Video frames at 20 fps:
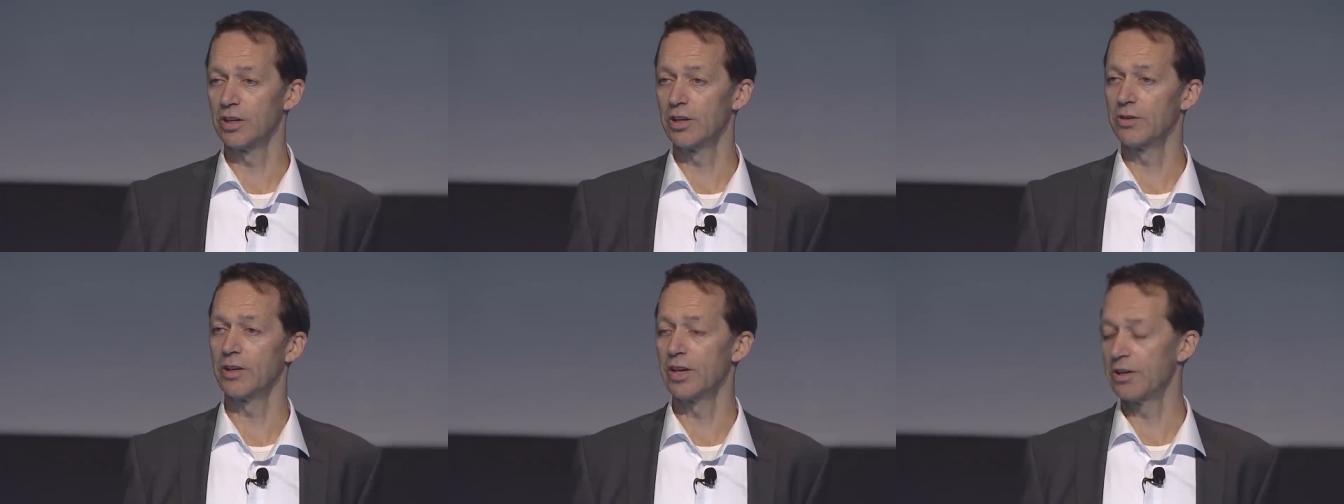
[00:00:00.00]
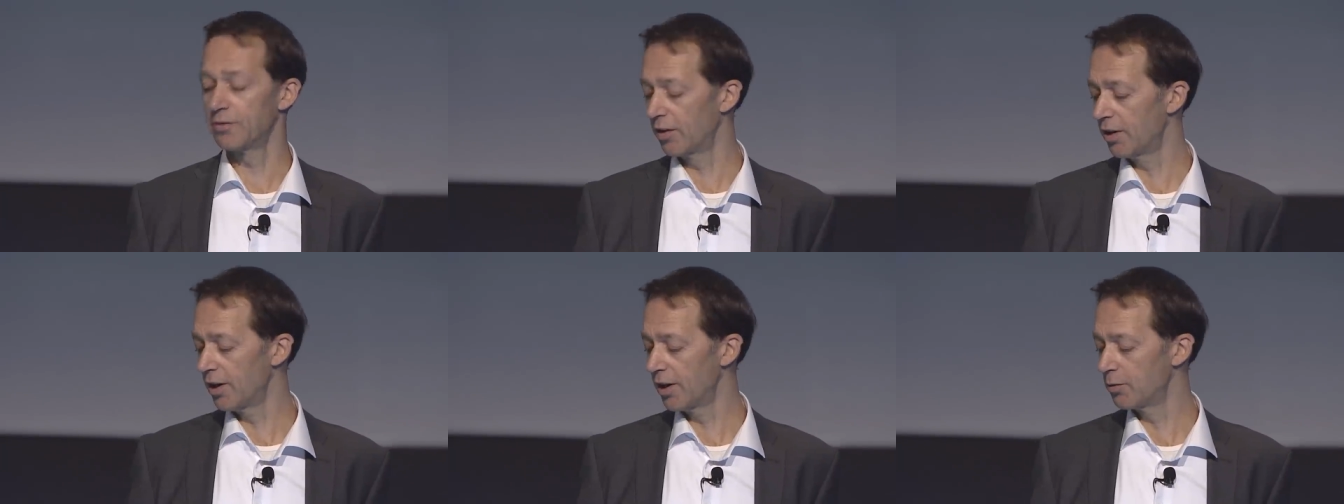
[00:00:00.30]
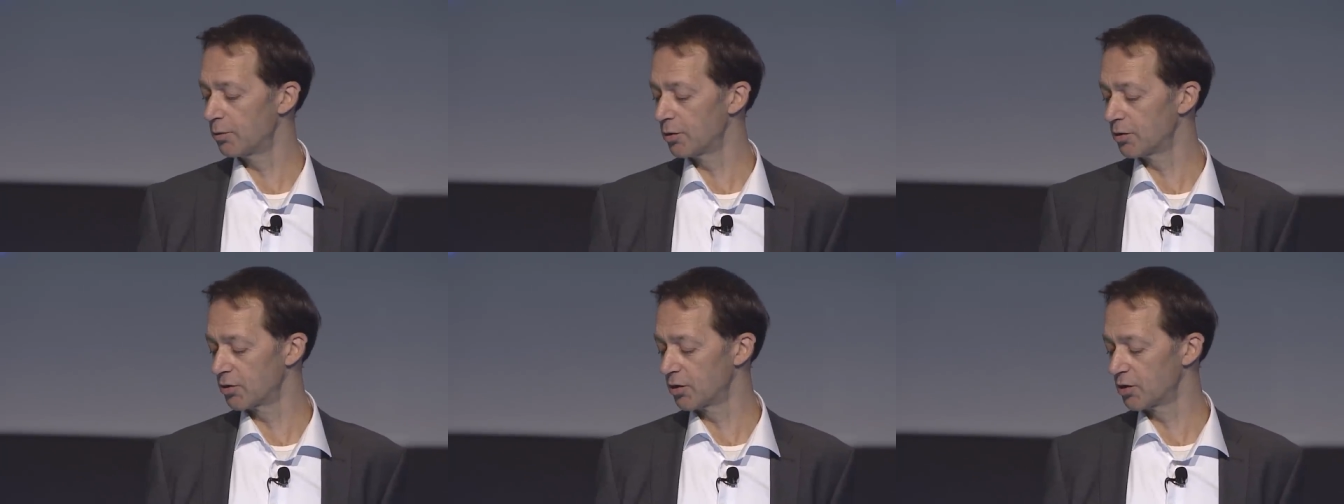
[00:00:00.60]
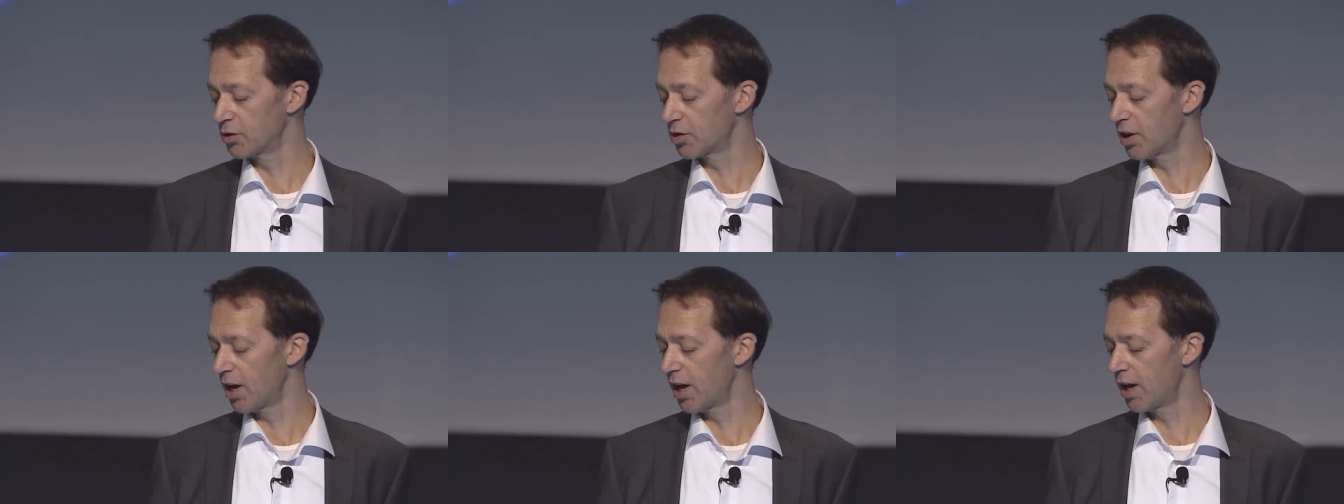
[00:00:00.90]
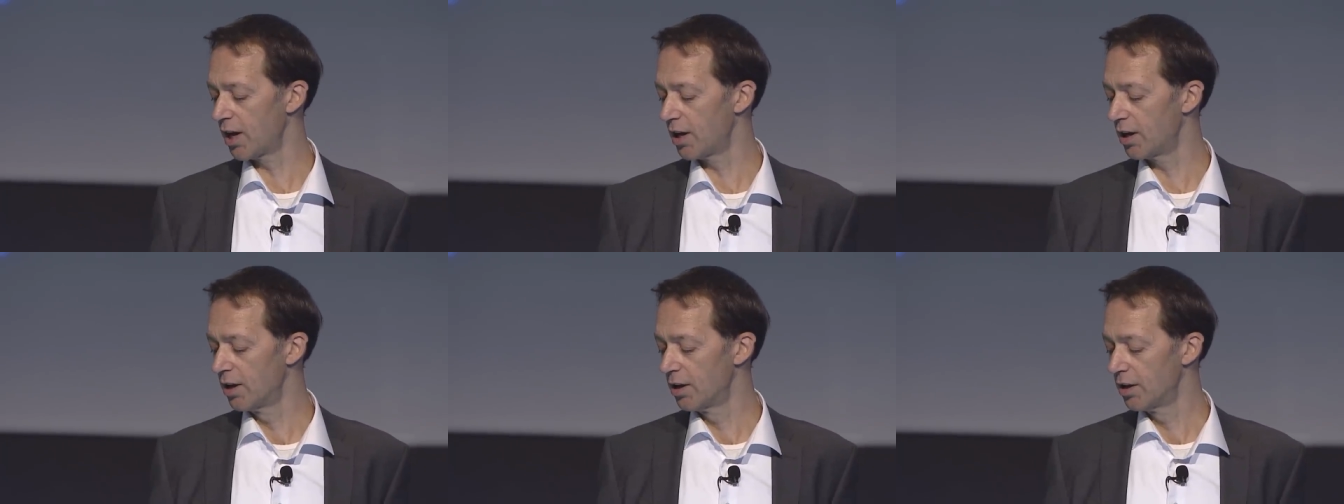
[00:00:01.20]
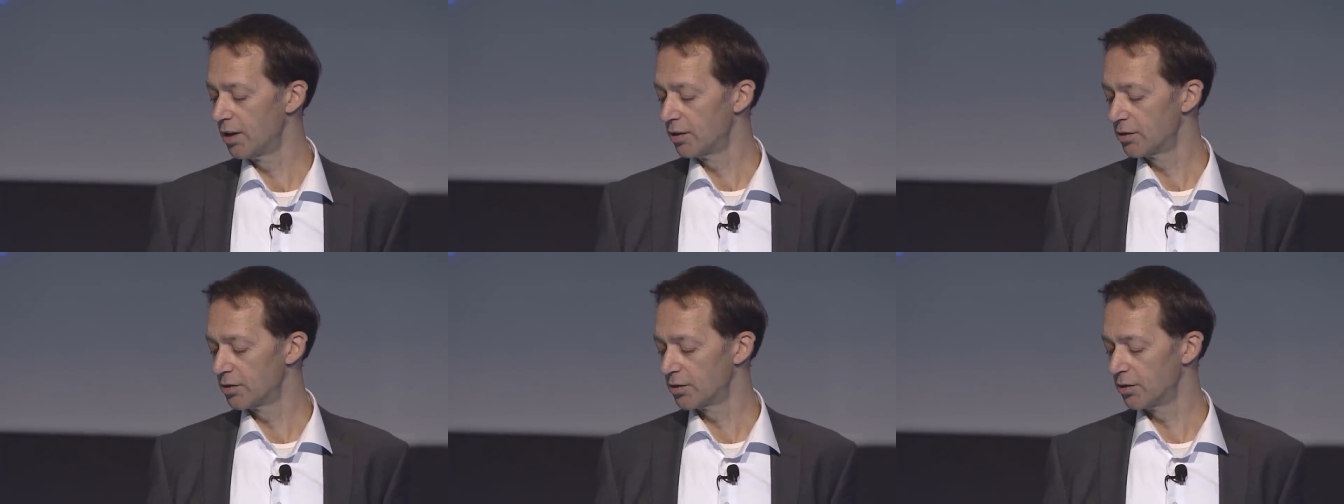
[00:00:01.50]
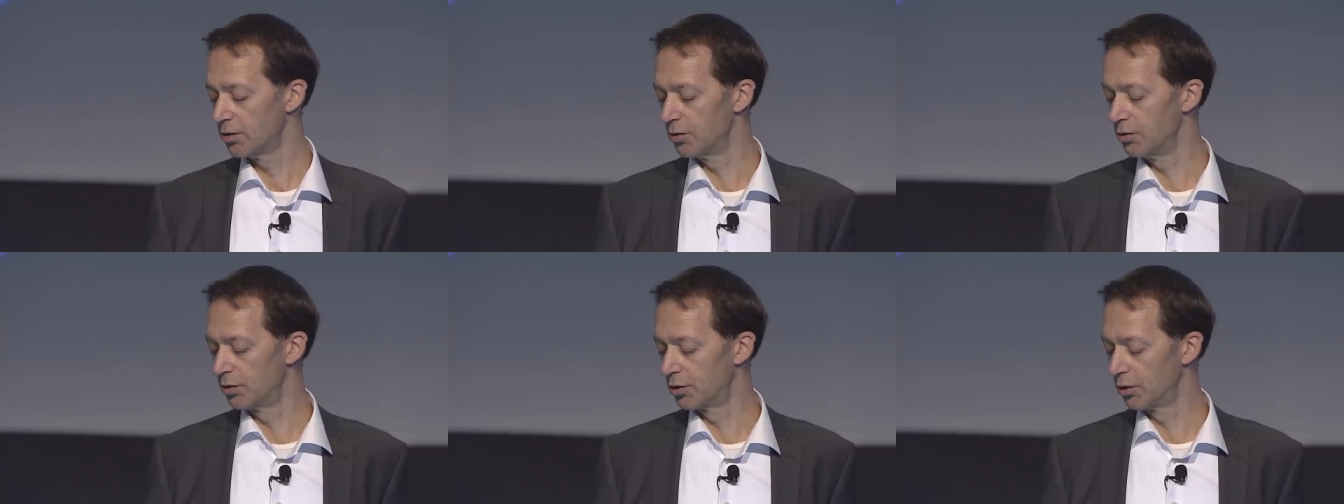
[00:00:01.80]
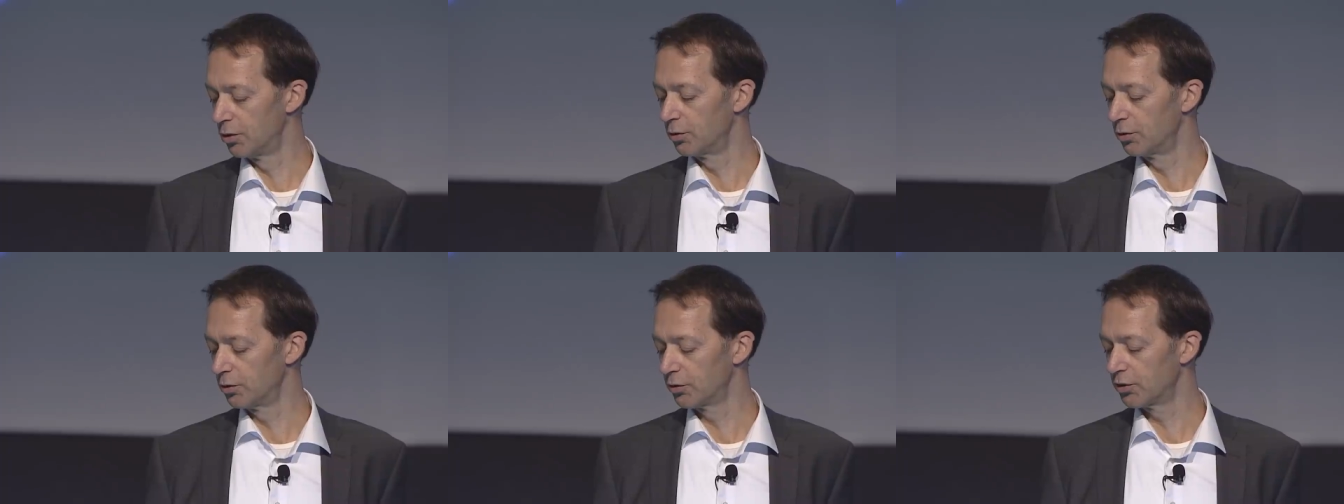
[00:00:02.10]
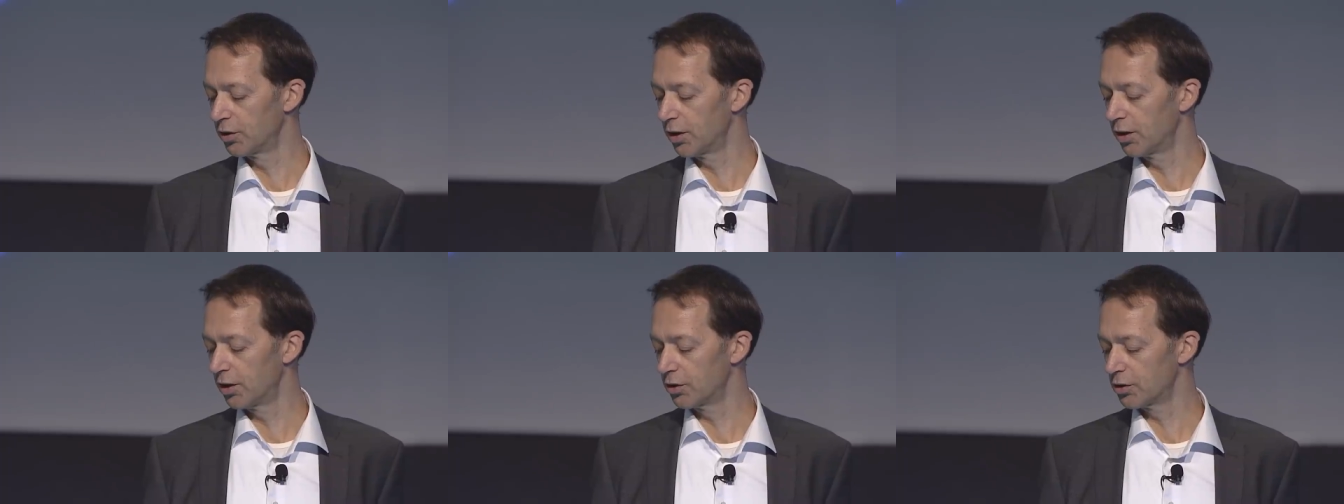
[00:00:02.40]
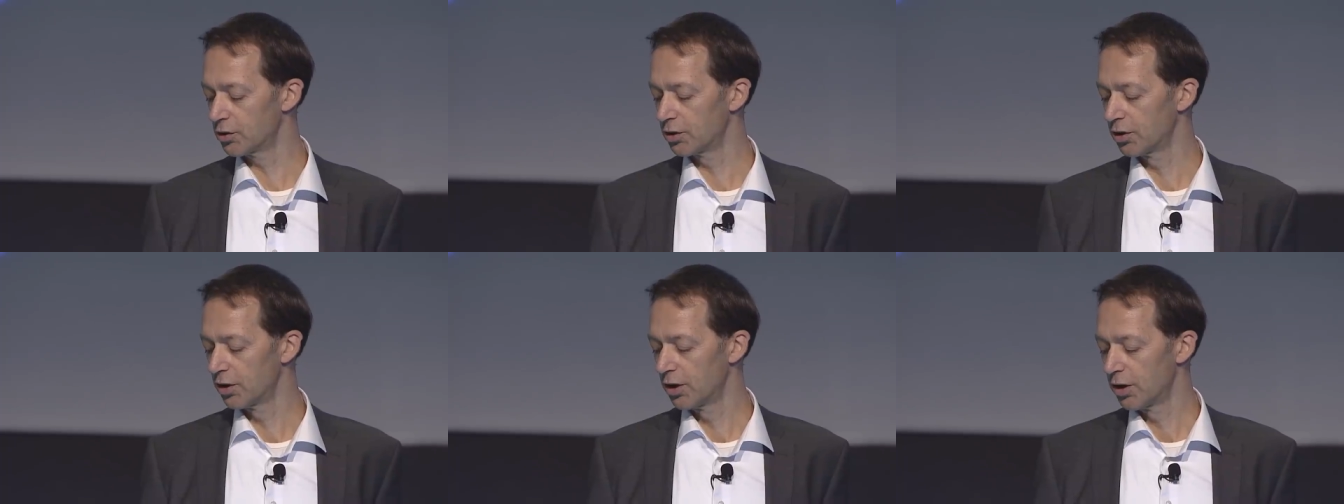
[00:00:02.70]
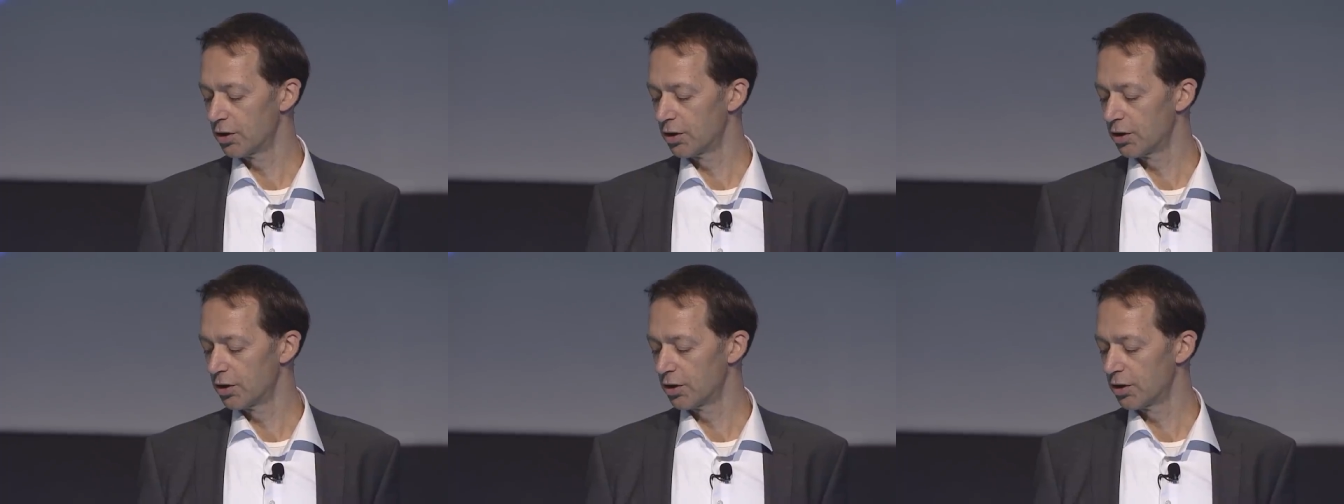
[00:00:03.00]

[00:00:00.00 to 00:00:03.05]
If I was to say to Google search,